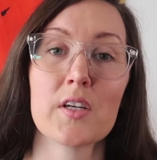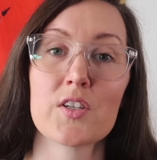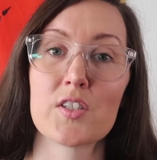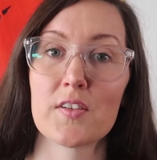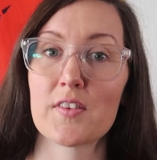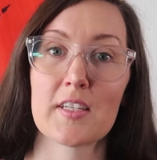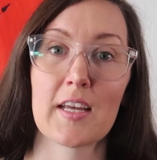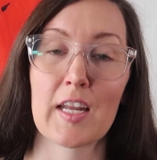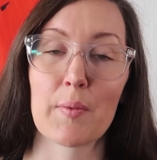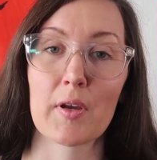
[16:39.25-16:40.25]
shift the
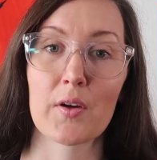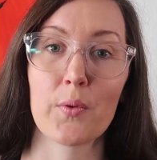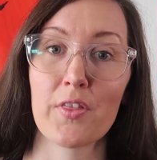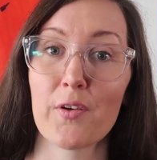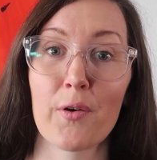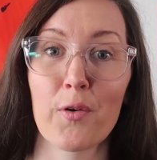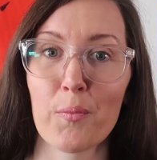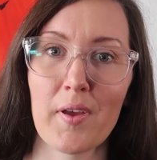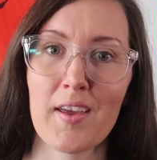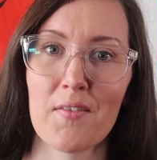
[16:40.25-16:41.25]
dynamic with your own
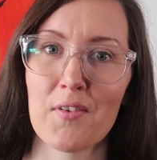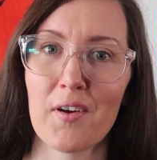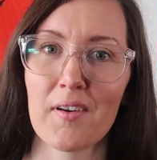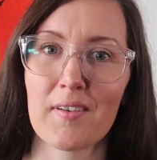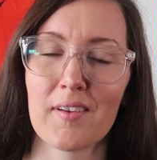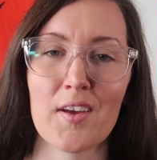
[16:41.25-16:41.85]
behavior.